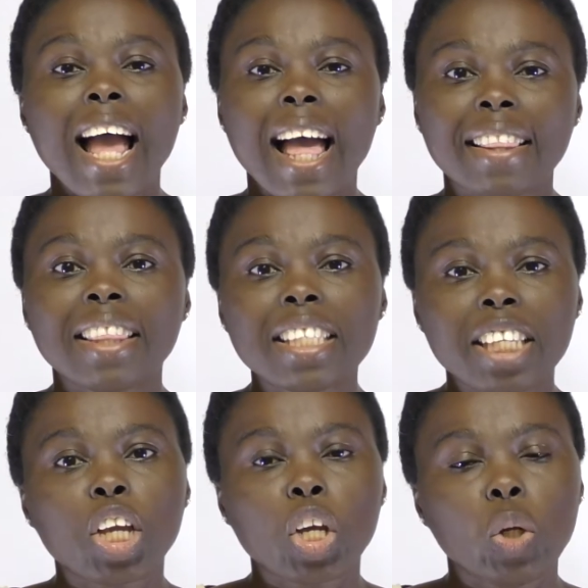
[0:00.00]
and this
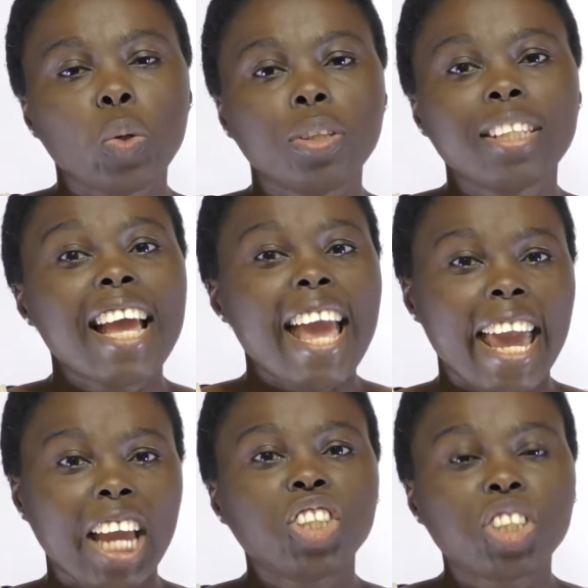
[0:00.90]
includes
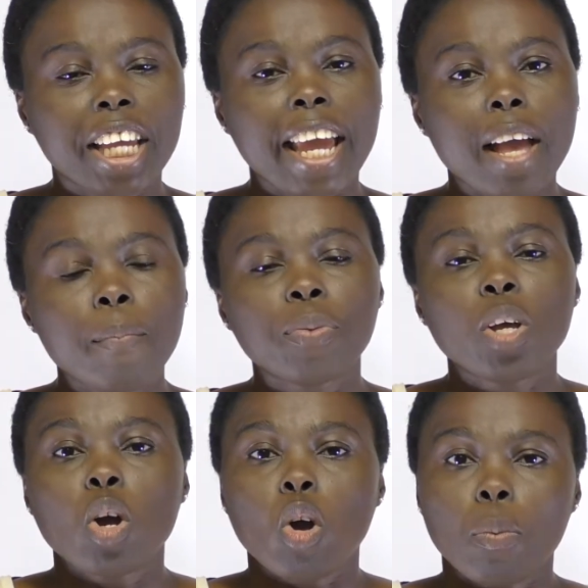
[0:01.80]
aged care,
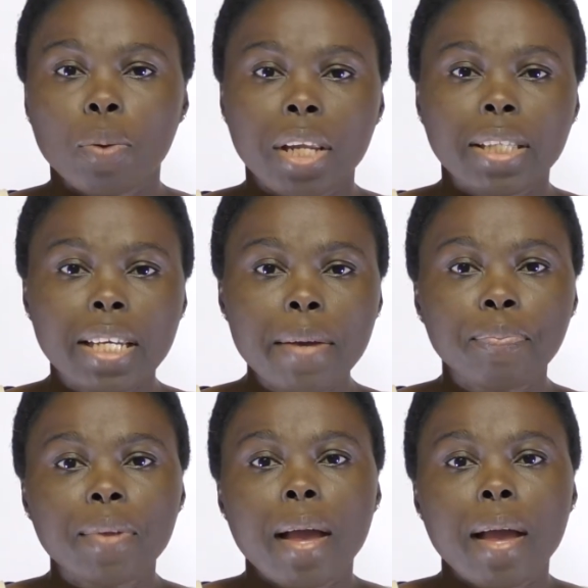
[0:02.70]
community,